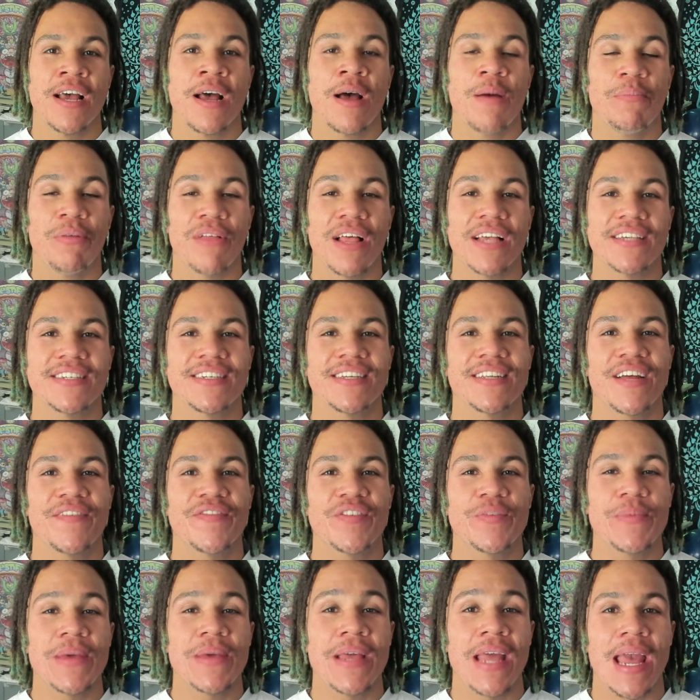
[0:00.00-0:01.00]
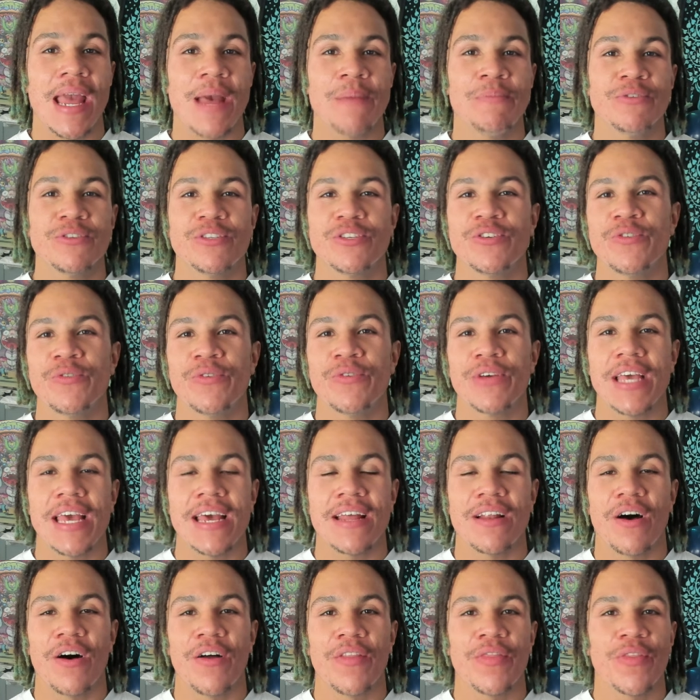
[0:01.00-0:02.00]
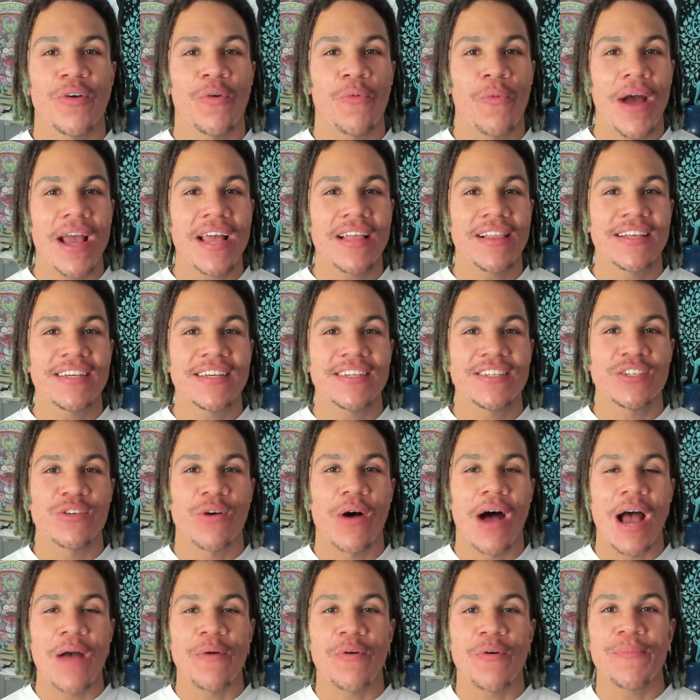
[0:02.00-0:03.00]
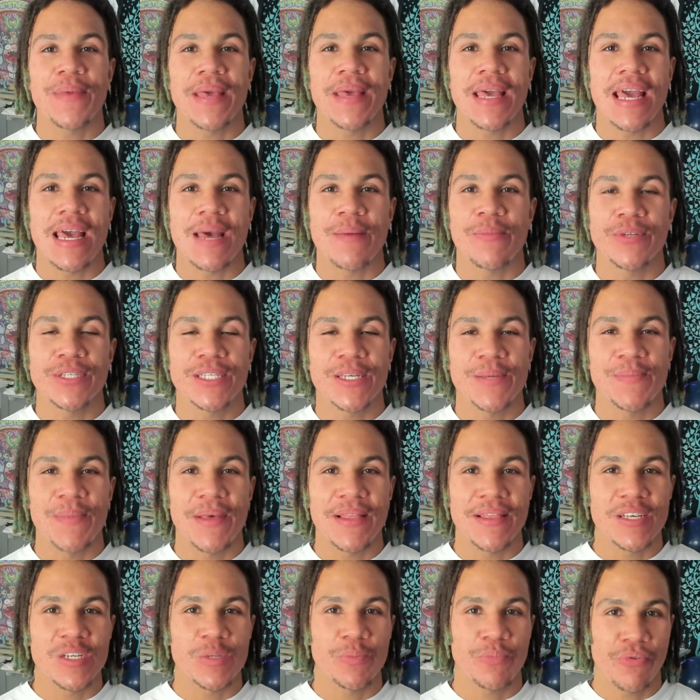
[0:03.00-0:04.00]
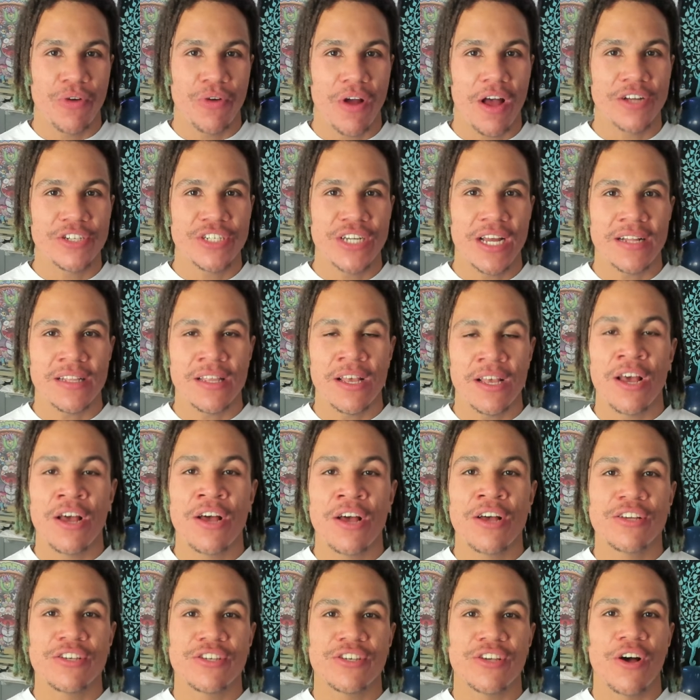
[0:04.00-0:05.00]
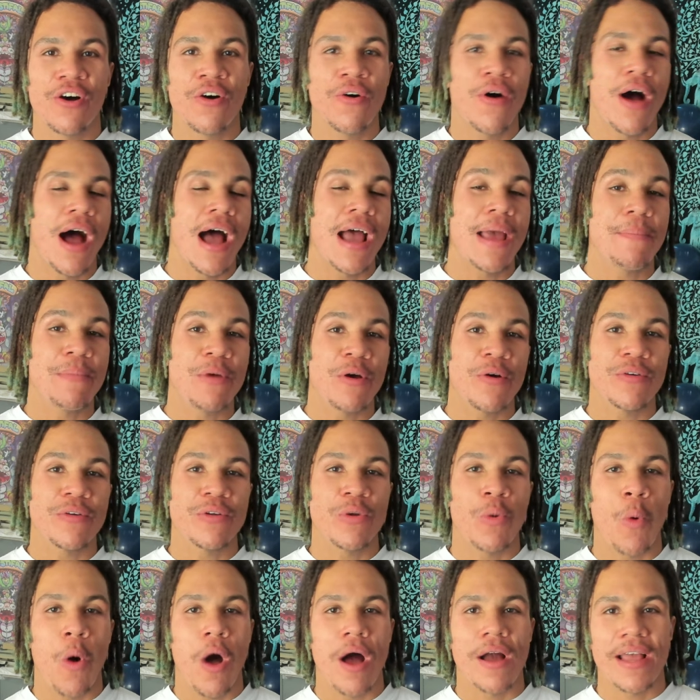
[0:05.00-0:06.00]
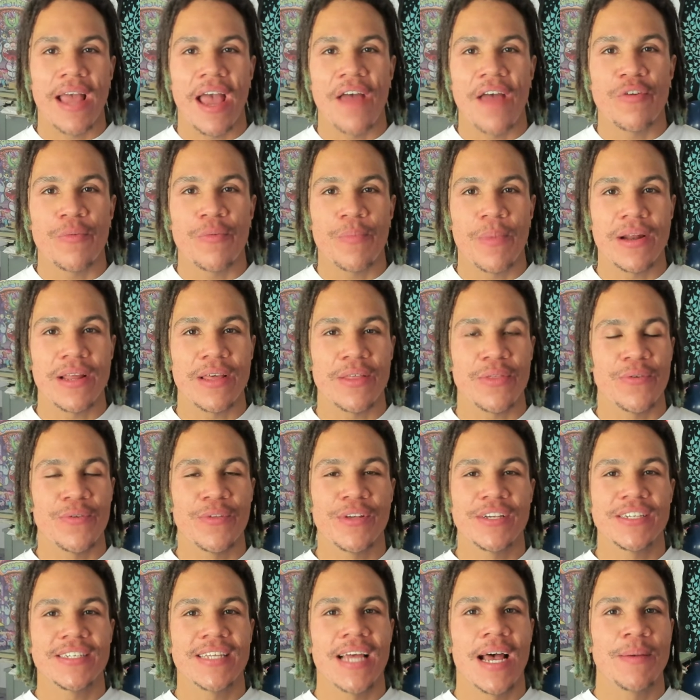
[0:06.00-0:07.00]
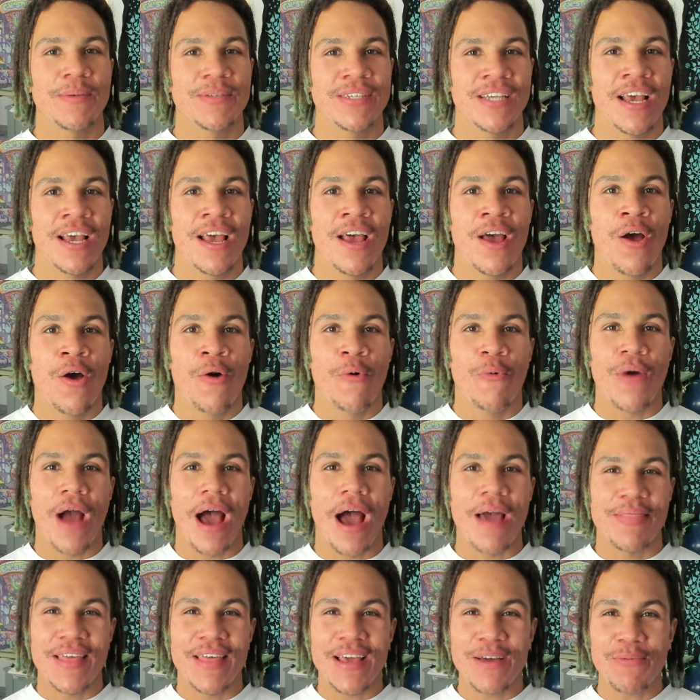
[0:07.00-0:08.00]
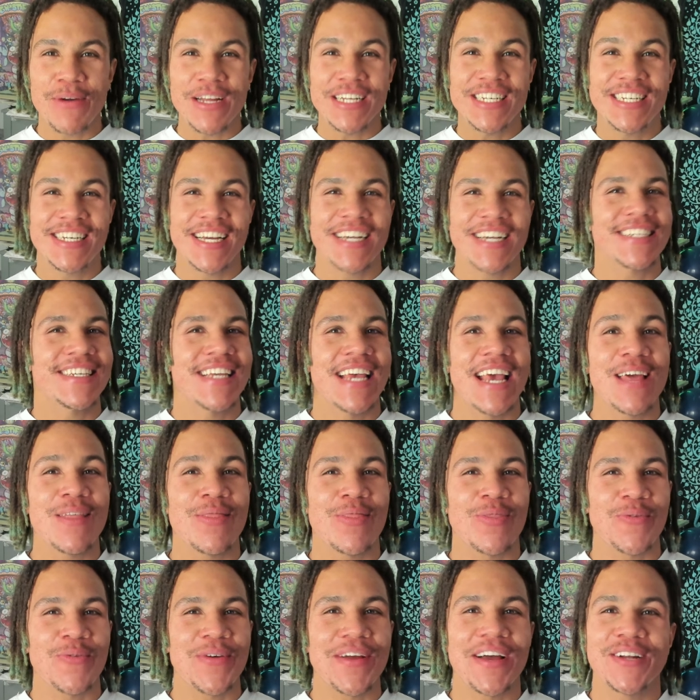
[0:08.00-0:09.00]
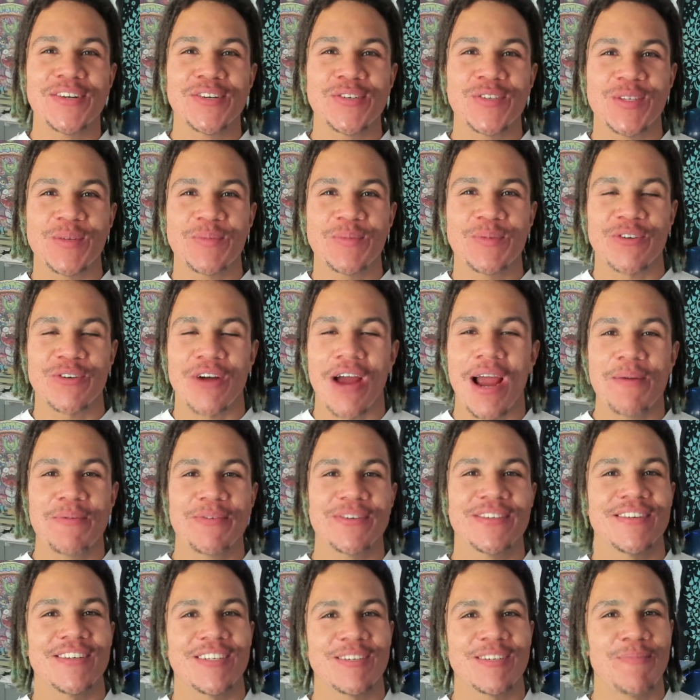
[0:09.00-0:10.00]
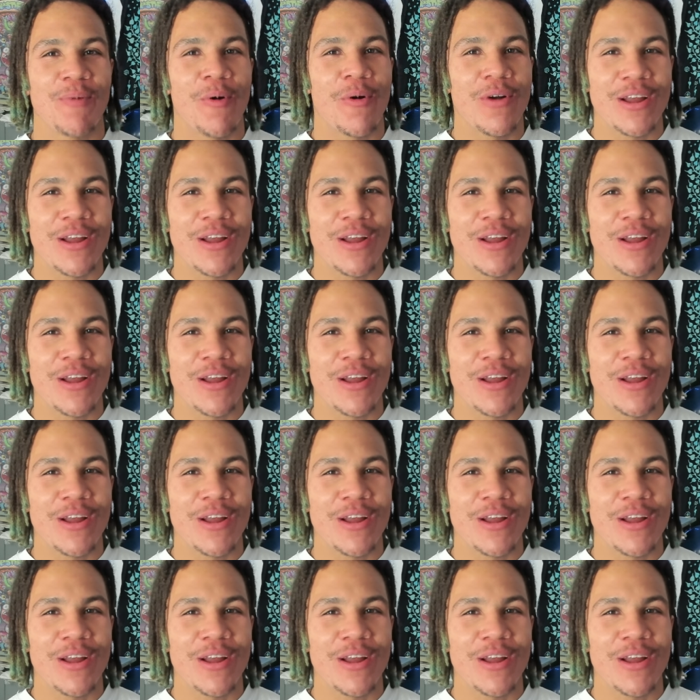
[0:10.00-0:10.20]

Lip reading: blessed enough to be able to get on the whitelist, so I will be able to mint this project. So I am going to walk everybody through the steps. I think we just hit 300 subscribers this morning,